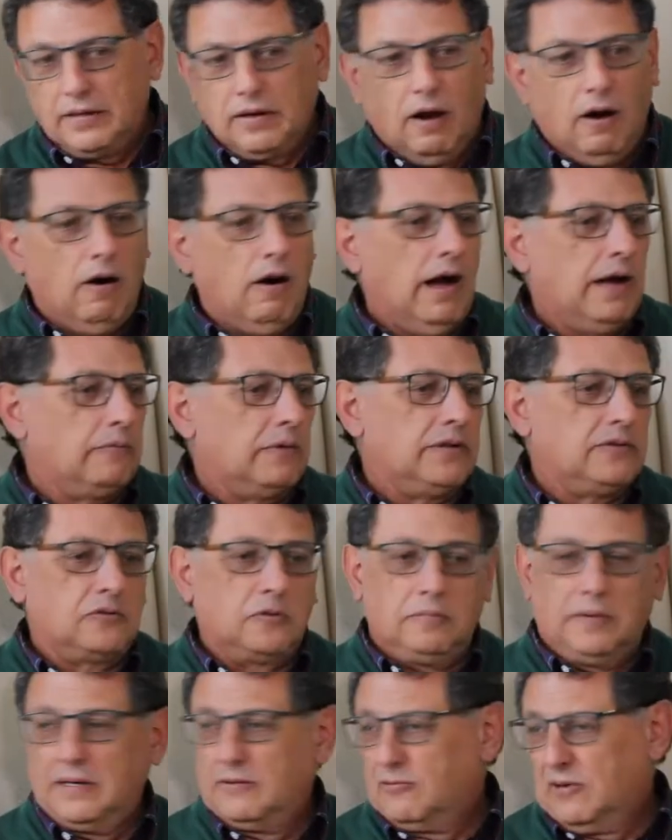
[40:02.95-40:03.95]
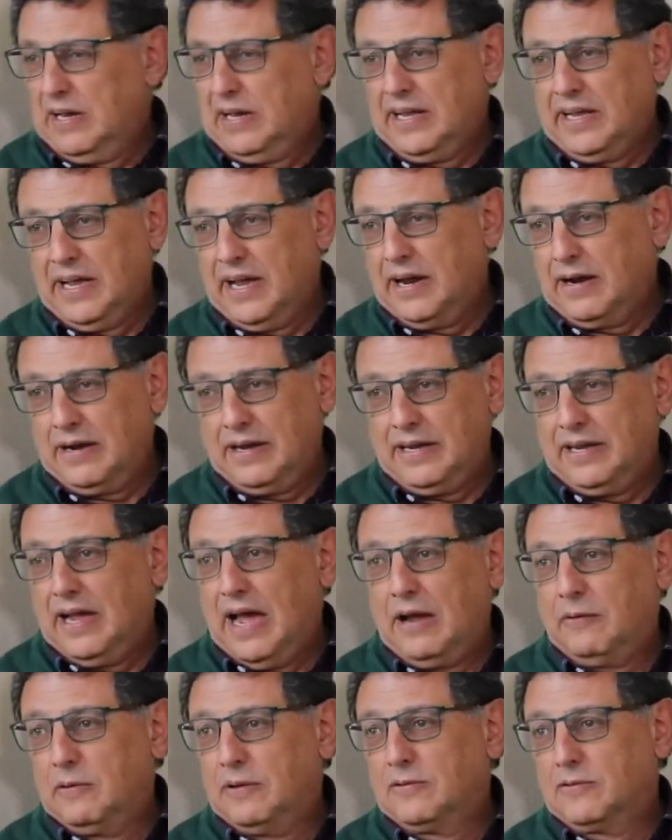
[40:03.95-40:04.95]
Oh, I went to bed really early.
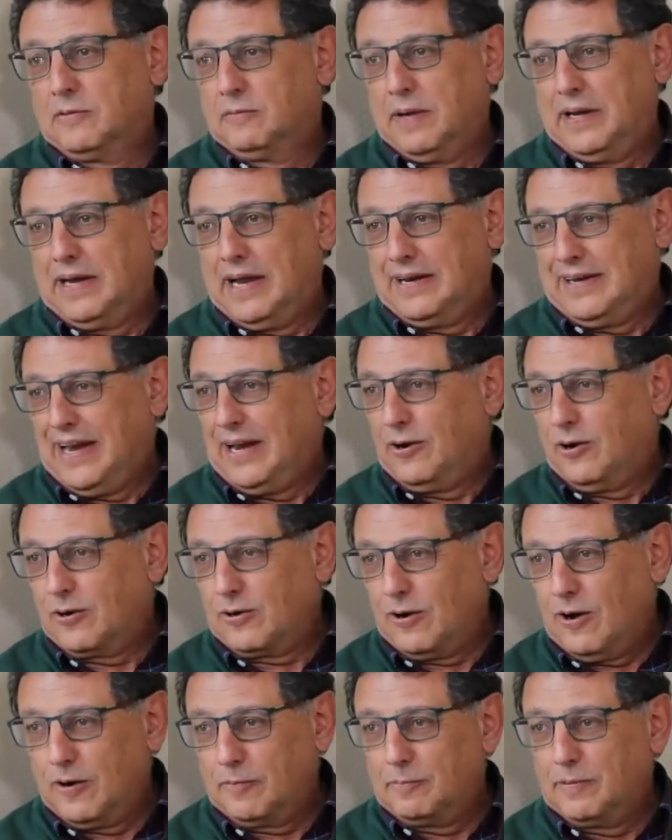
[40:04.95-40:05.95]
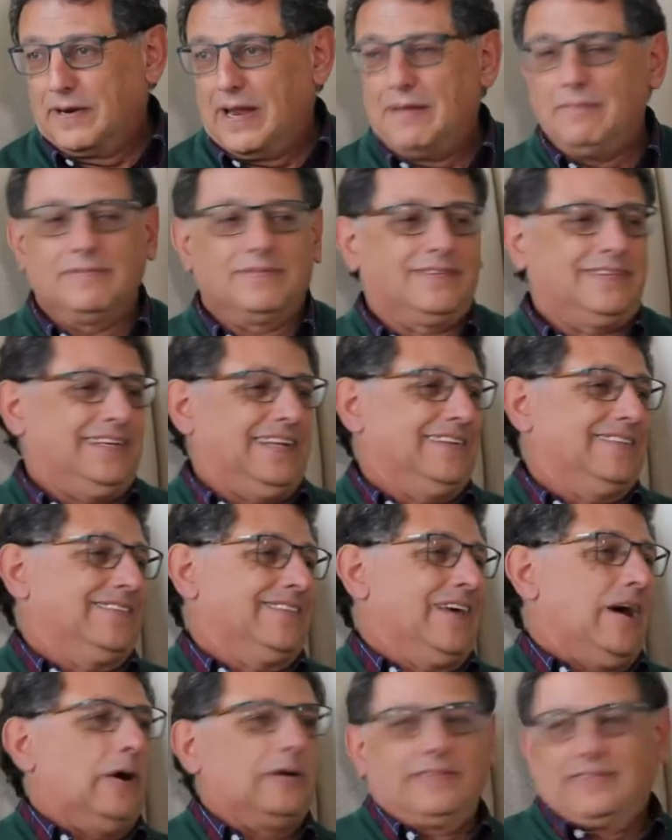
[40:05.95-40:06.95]
I went to bed at 8 o'clock, but I'm still
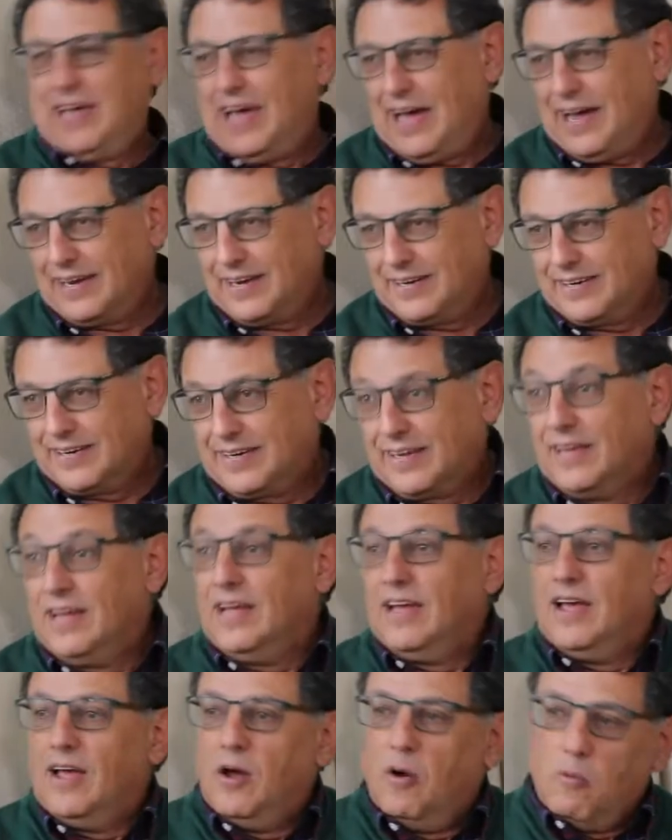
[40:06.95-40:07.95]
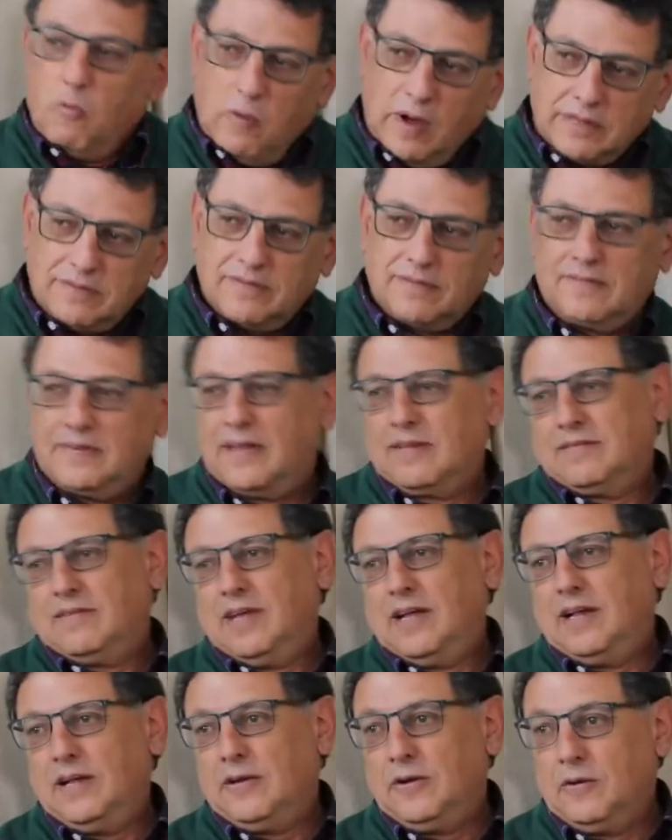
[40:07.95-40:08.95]
so tired. What does that
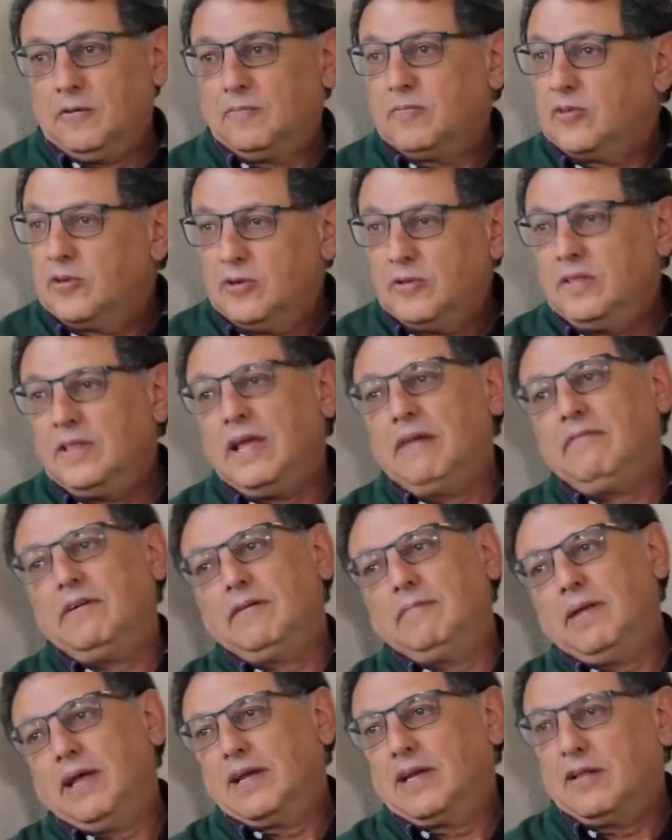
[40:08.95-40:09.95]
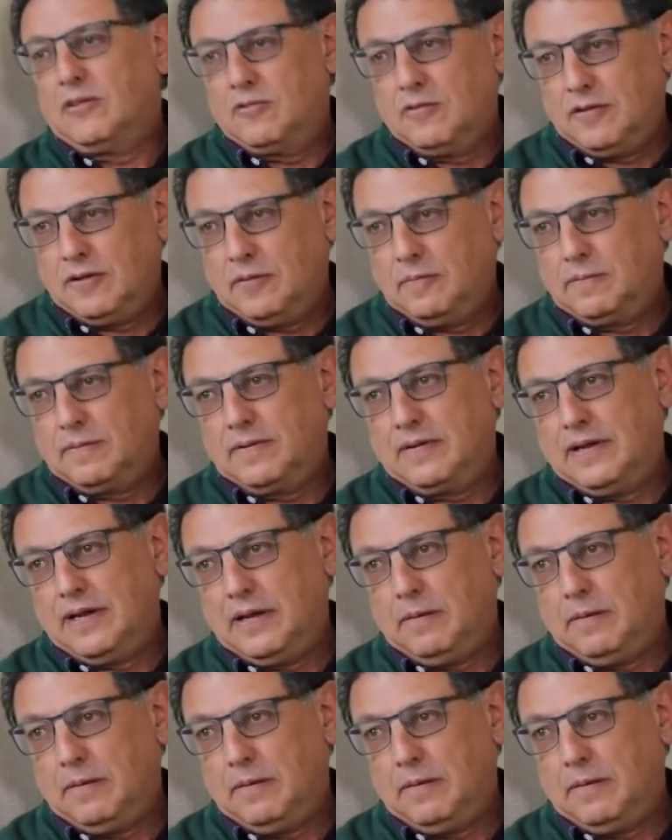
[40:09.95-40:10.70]
tell you? You'd never make it to deep sleep.